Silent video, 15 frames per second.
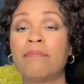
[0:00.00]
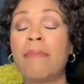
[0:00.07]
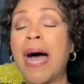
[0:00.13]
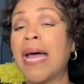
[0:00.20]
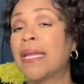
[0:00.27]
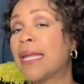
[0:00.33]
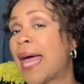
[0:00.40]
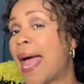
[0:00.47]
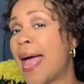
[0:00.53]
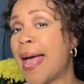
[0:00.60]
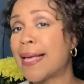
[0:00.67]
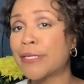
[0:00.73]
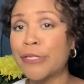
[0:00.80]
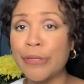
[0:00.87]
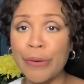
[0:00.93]
my
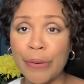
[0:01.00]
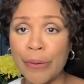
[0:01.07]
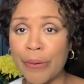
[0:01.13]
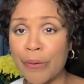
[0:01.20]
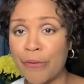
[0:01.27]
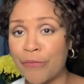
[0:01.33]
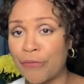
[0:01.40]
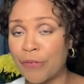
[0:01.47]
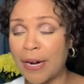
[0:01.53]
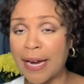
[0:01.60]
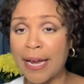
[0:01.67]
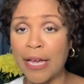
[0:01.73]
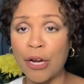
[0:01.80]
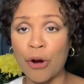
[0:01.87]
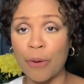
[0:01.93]
last
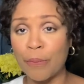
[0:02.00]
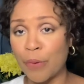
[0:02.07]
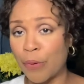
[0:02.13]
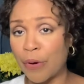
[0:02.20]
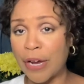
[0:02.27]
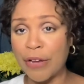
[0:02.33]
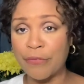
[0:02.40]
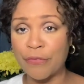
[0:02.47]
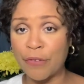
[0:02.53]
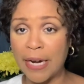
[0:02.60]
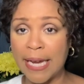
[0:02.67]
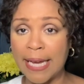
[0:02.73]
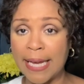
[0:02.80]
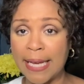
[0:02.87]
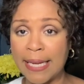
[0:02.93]
girlfriend or
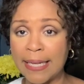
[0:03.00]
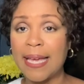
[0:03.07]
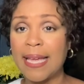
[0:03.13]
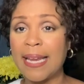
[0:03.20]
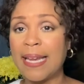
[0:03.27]
boyfriend